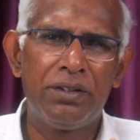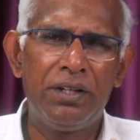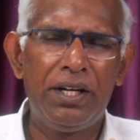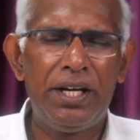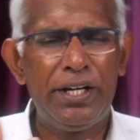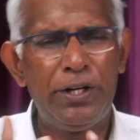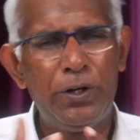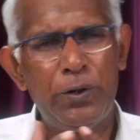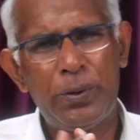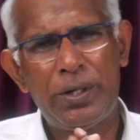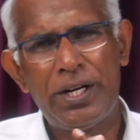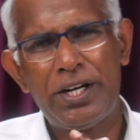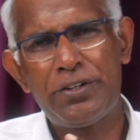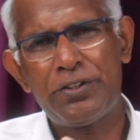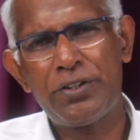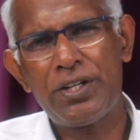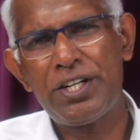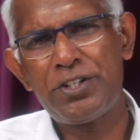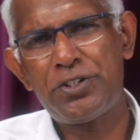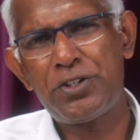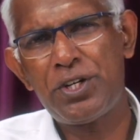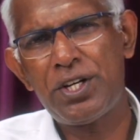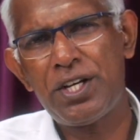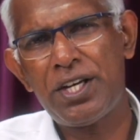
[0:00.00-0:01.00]
And look at
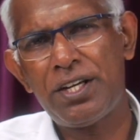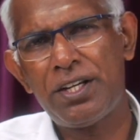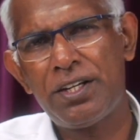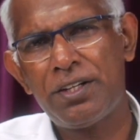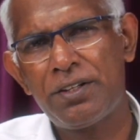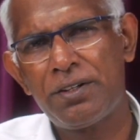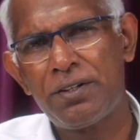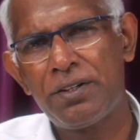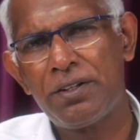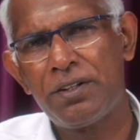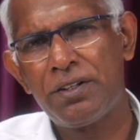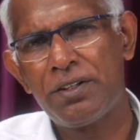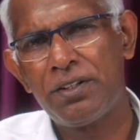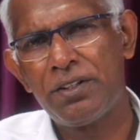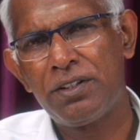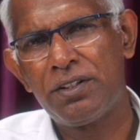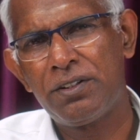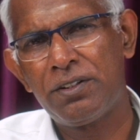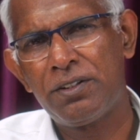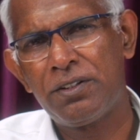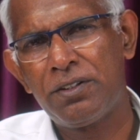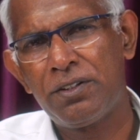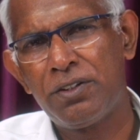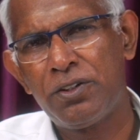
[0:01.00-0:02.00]
Russia.
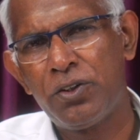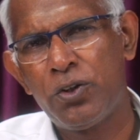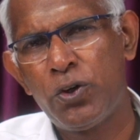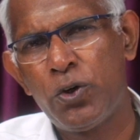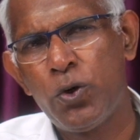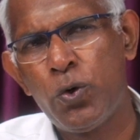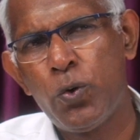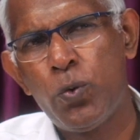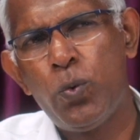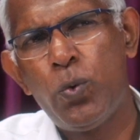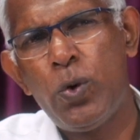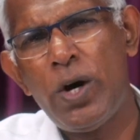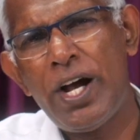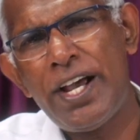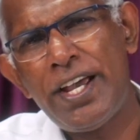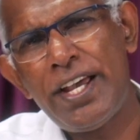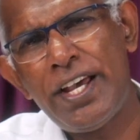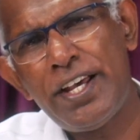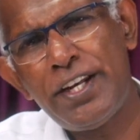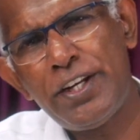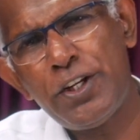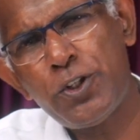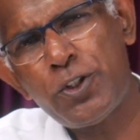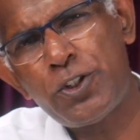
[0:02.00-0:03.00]
Why
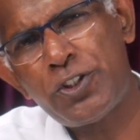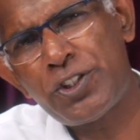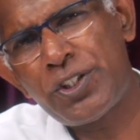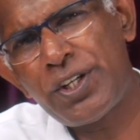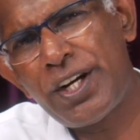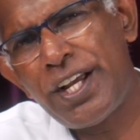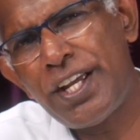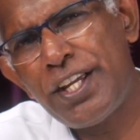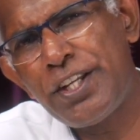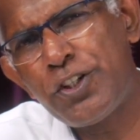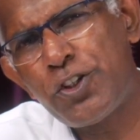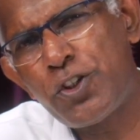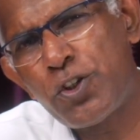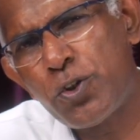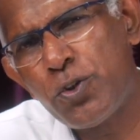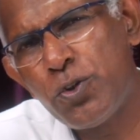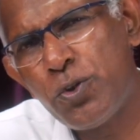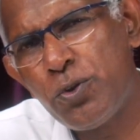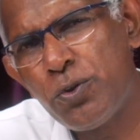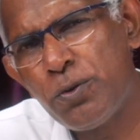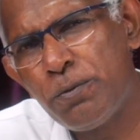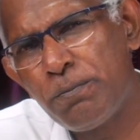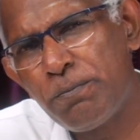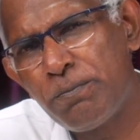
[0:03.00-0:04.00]
are you trying
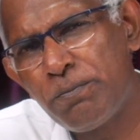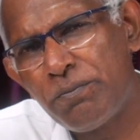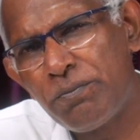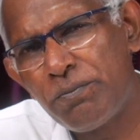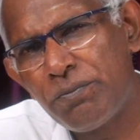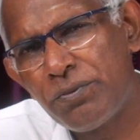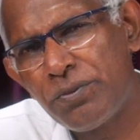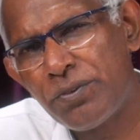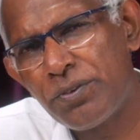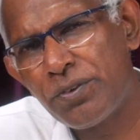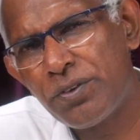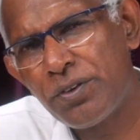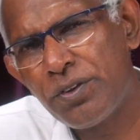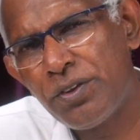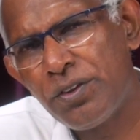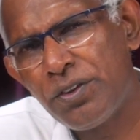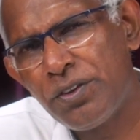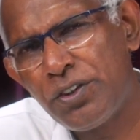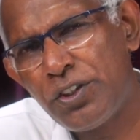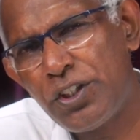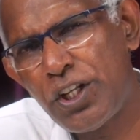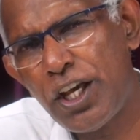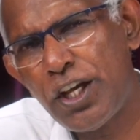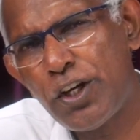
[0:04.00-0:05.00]
to
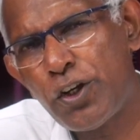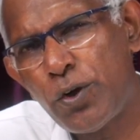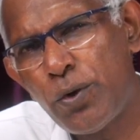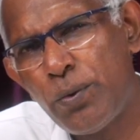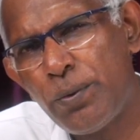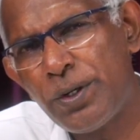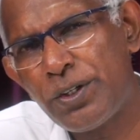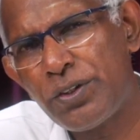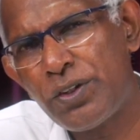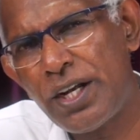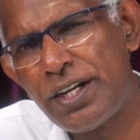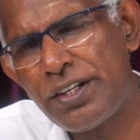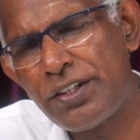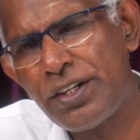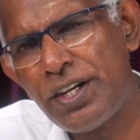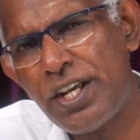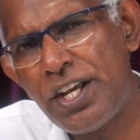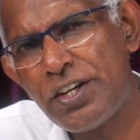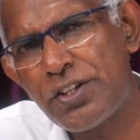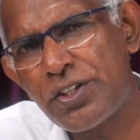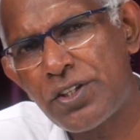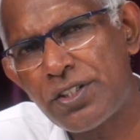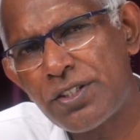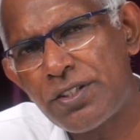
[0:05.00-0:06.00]
take over that
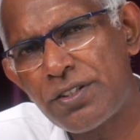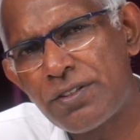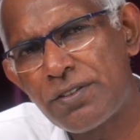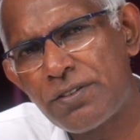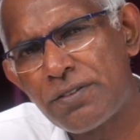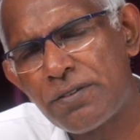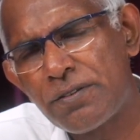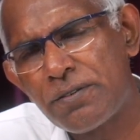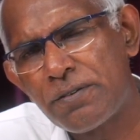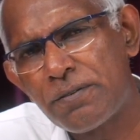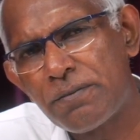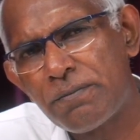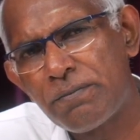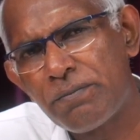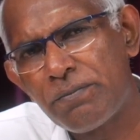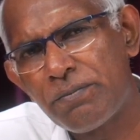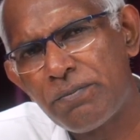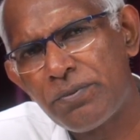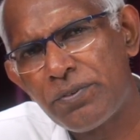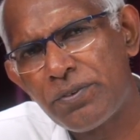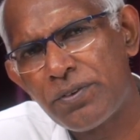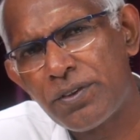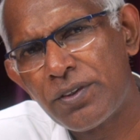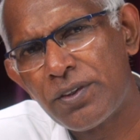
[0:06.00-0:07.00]
nation.
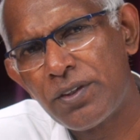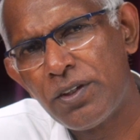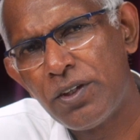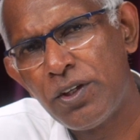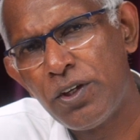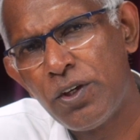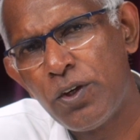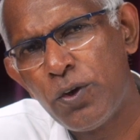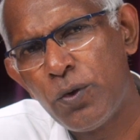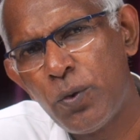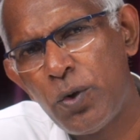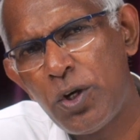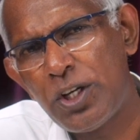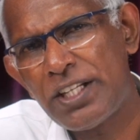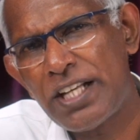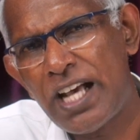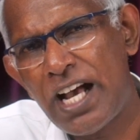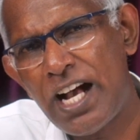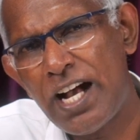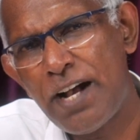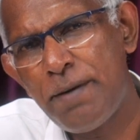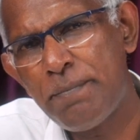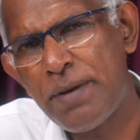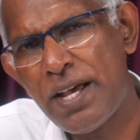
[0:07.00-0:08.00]
What
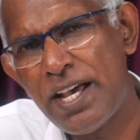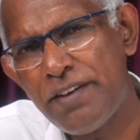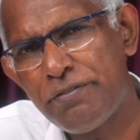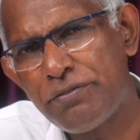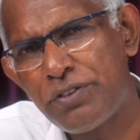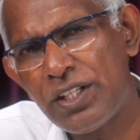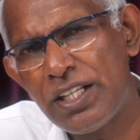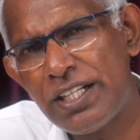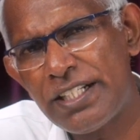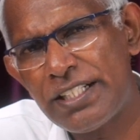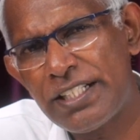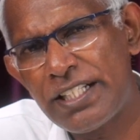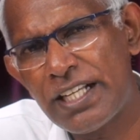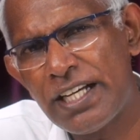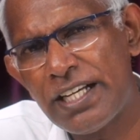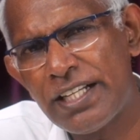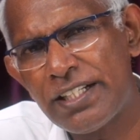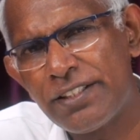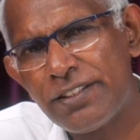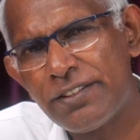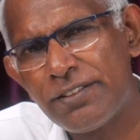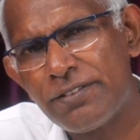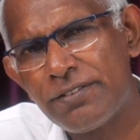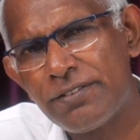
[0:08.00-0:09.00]
harm have they done?